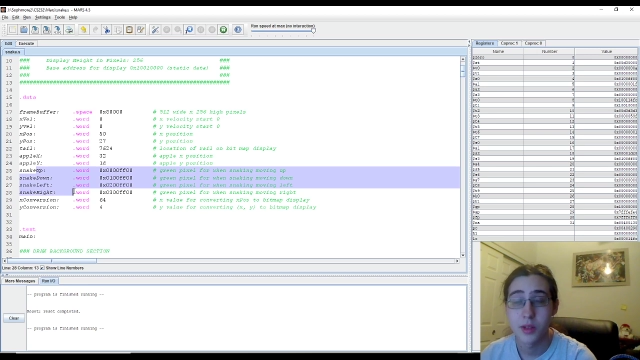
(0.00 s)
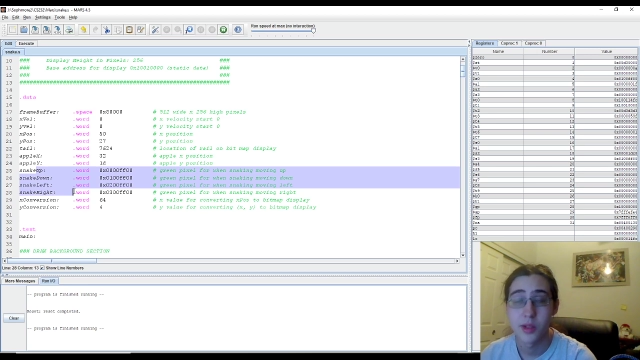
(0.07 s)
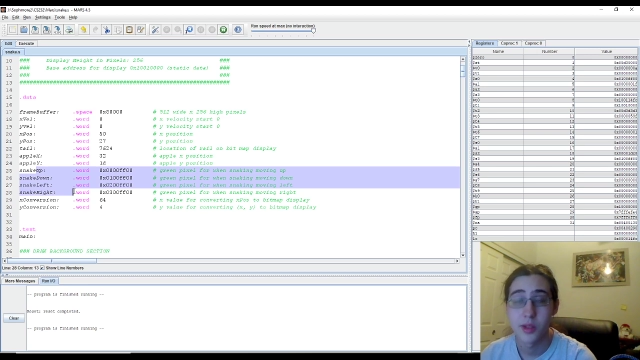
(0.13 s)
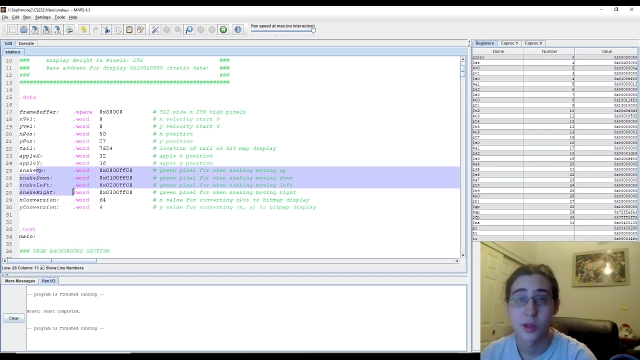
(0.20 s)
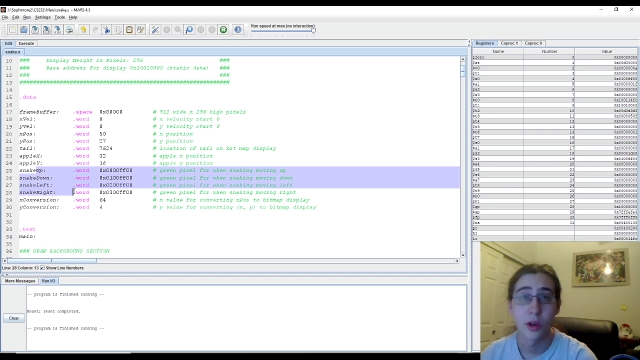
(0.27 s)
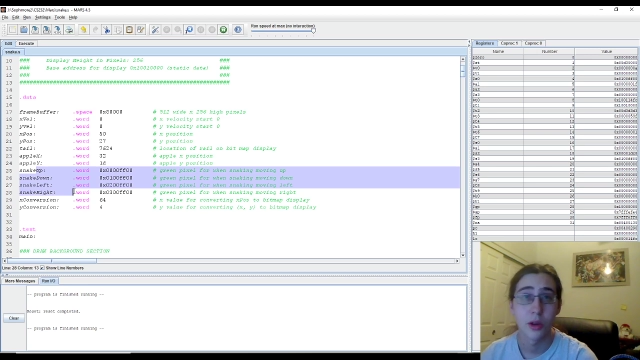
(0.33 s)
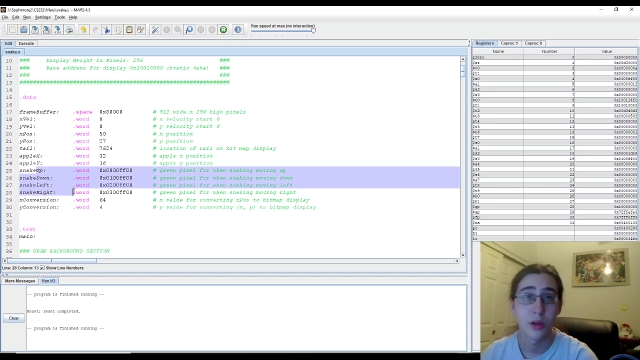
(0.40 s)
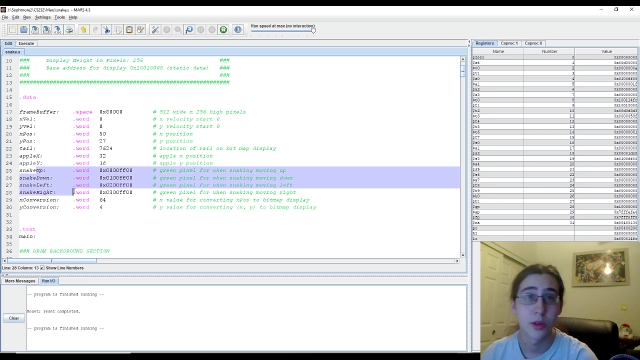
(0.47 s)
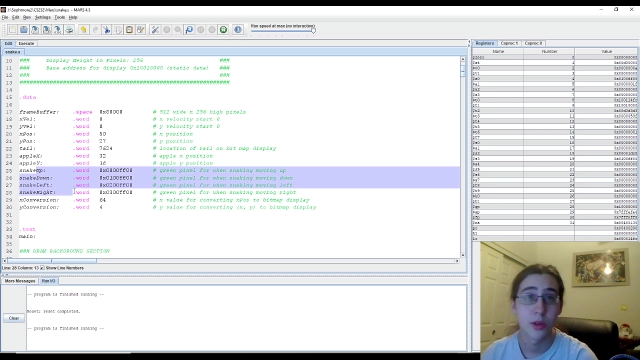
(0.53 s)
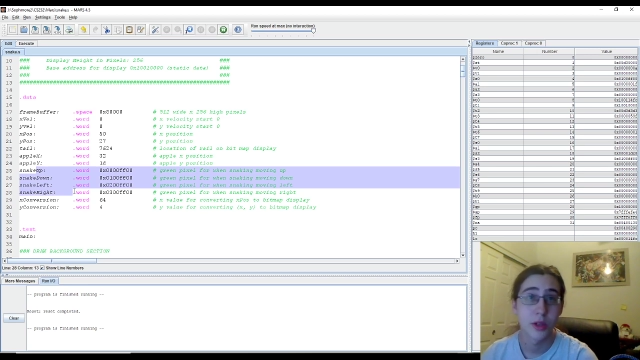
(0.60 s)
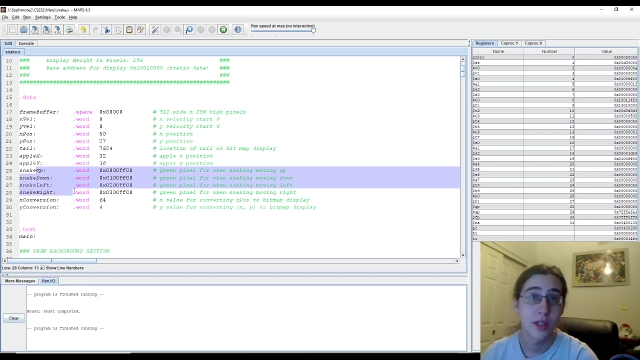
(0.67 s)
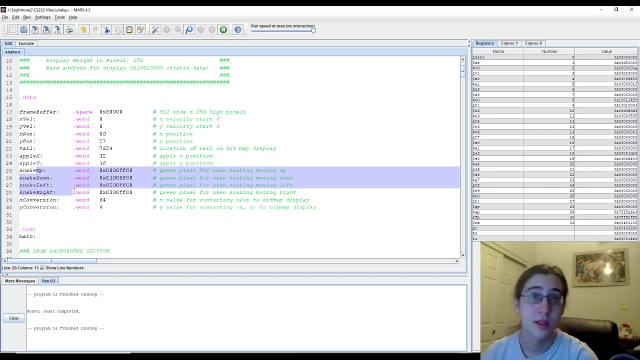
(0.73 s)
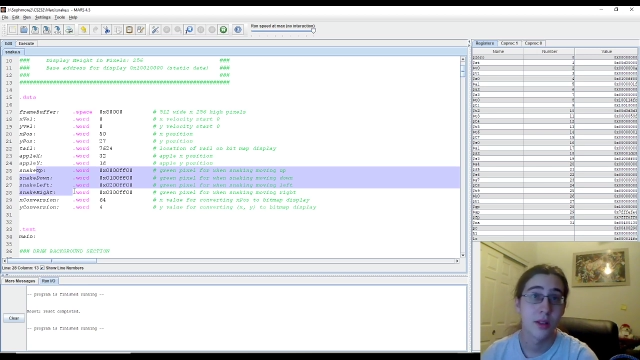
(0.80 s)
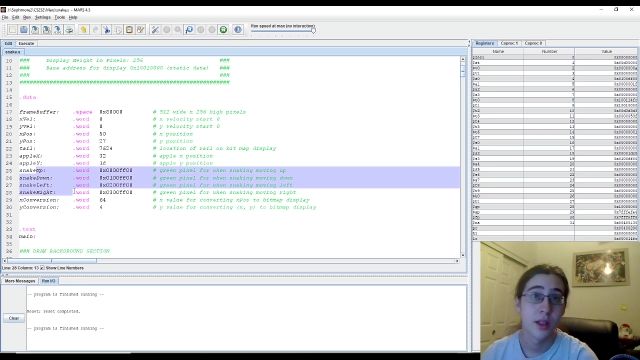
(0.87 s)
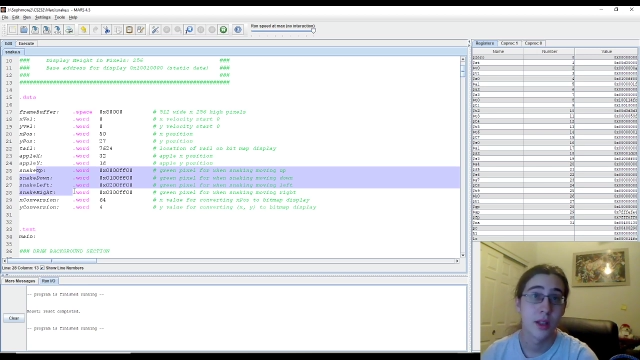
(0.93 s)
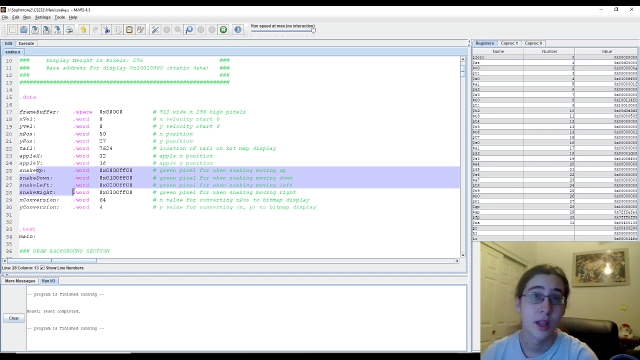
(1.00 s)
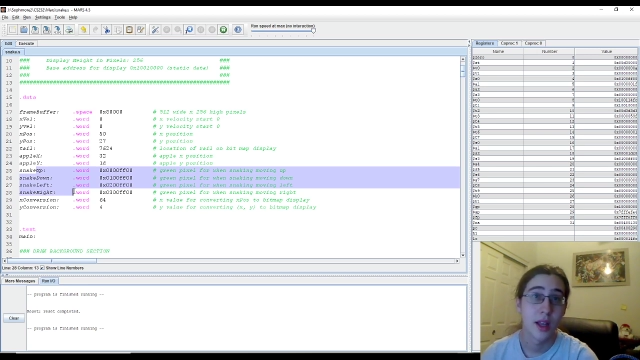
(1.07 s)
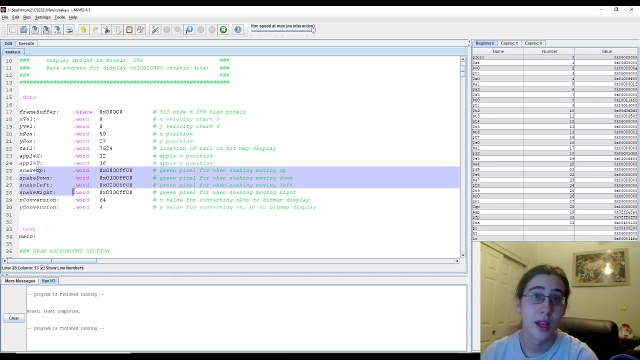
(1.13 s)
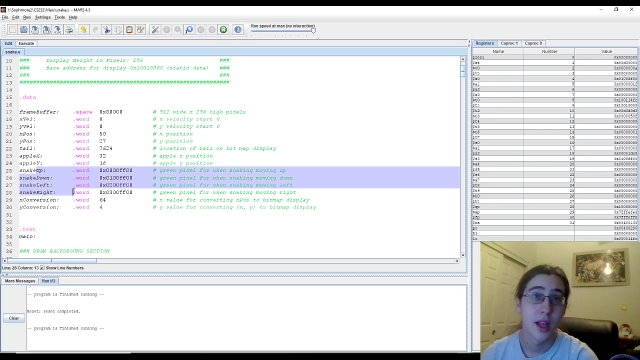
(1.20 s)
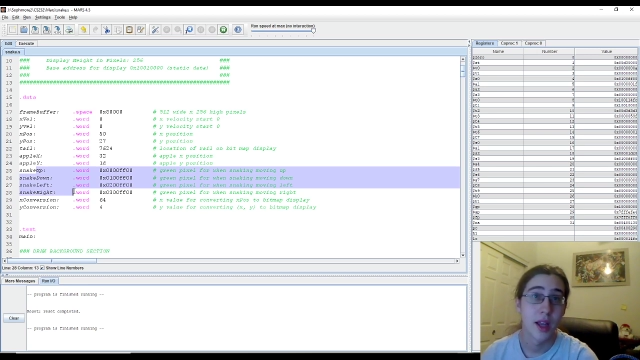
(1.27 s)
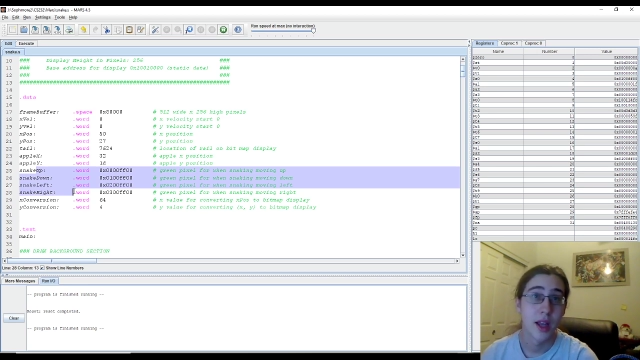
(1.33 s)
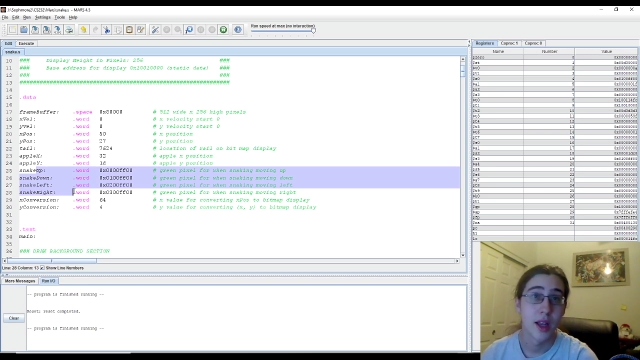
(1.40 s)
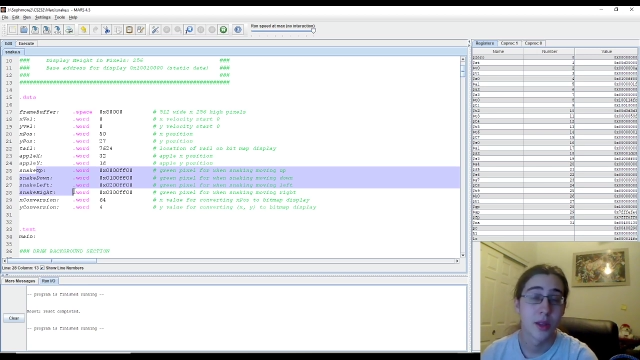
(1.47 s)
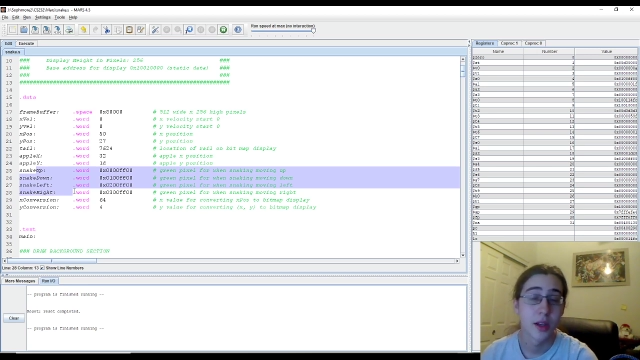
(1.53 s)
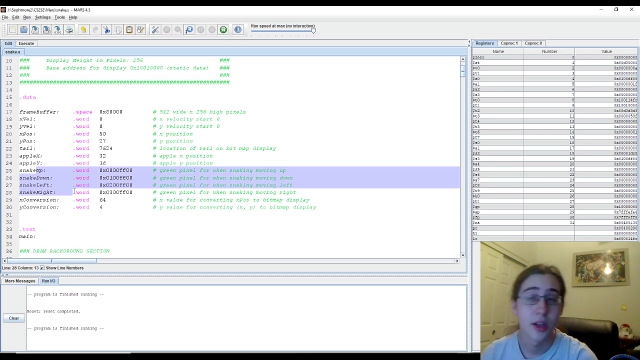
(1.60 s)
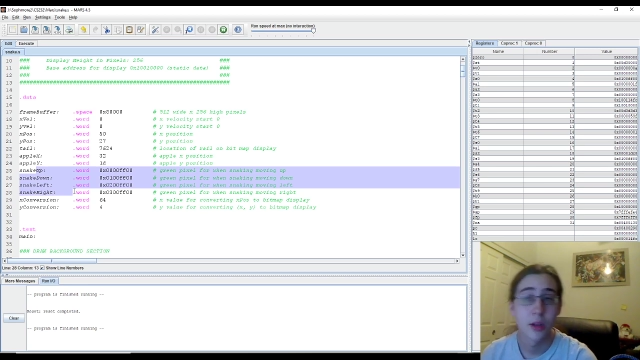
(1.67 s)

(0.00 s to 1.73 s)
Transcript: These are all green and they're